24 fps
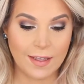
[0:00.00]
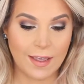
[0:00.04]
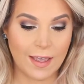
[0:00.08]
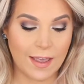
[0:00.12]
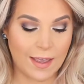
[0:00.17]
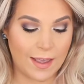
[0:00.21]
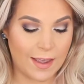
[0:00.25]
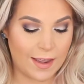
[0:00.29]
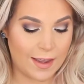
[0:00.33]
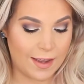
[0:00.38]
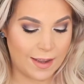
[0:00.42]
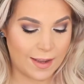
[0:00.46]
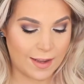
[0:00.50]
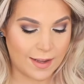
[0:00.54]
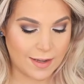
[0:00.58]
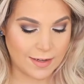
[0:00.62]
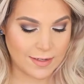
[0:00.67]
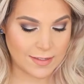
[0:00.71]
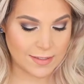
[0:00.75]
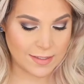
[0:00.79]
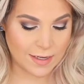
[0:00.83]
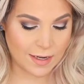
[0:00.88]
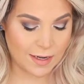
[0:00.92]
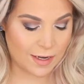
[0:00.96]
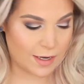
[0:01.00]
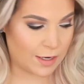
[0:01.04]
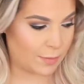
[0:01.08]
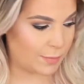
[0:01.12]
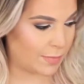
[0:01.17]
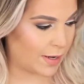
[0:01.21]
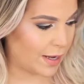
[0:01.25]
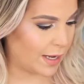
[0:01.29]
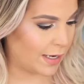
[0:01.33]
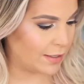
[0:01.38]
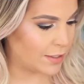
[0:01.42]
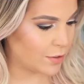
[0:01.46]
And
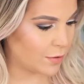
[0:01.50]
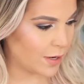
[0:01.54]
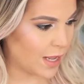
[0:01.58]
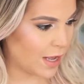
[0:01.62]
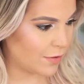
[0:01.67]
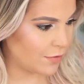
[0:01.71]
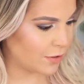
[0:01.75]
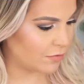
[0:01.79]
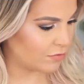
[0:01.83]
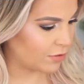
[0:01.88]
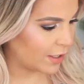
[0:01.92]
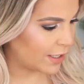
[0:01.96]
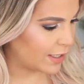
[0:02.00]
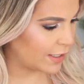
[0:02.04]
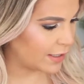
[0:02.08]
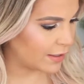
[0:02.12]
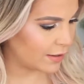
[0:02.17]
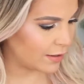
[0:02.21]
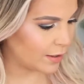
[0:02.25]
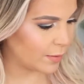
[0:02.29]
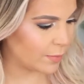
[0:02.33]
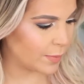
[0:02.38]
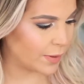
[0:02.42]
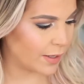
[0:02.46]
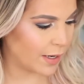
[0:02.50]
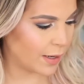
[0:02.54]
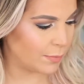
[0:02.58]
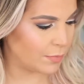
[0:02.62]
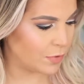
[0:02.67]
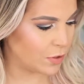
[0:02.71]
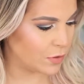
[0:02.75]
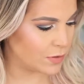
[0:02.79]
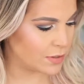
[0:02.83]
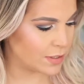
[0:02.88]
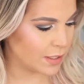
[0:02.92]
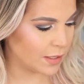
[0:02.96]
I don't have it right here, but I'm
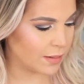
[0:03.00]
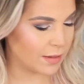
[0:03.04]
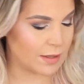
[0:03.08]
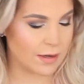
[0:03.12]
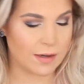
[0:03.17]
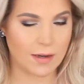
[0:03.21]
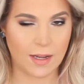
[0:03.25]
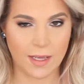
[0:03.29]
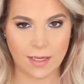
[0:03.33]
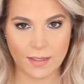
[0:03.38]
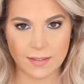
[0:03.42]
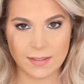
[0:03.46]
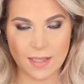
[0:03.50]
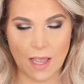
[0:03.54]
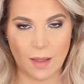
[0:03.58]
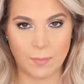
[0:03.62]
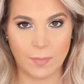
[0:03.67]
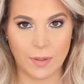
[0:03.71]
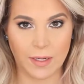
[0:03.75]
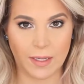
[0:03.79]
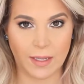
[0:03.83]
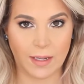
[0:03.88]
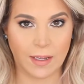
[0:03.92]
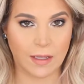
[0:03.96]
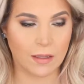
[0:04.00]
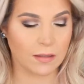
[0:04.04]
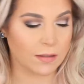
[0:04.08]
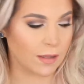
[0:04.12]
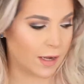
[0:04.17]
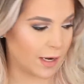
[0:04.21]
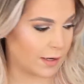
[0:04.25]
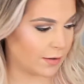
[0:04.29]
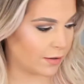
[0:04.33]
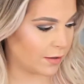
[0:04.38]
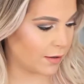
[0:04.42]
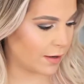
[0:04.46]
using the NYX Epic Ink
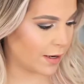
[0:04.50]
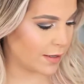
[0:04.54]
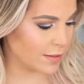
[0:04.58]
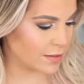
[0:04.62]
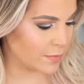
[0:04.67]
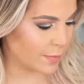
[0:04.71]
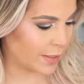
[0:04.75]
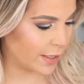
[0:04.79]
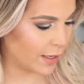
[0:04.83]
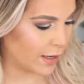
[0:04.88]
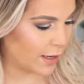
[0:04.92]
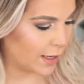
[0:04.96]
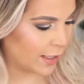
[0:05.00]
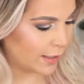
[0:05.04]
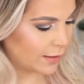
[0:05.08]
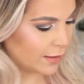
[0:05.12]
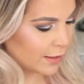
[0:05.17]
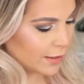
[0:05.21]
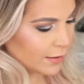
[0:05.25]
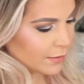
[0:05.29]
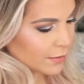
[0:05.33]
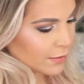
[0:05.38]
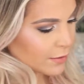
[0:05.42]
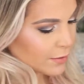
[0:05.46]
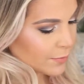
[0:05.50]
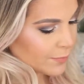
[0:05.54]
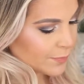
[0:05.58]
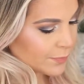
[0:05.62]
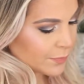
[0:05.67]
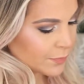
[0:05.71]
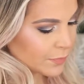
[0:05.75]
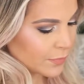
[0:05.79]
Liner as my eyeliner.